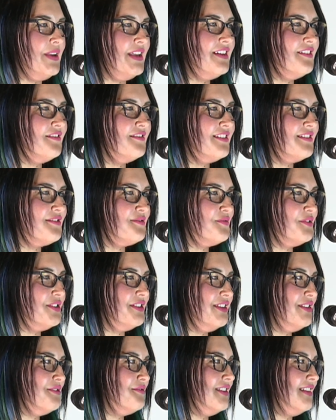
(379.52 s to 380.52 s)
Beer is a
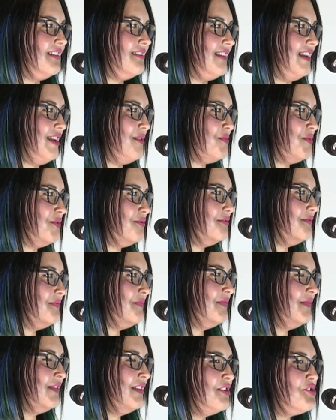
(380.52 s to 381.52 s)
really good example
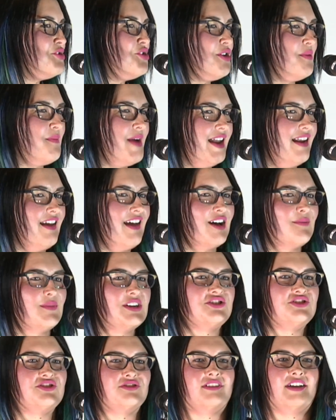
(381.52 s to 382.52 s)
no matter how
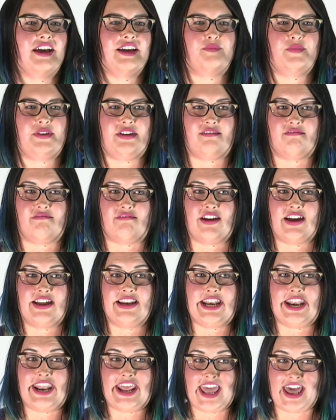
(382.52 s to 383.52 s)
much you like beer
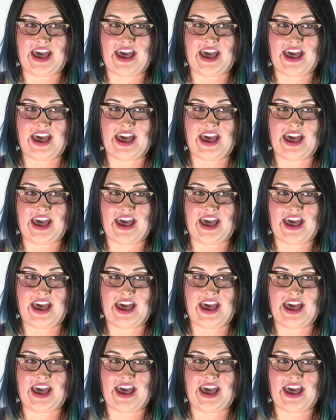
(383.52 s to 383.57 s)
right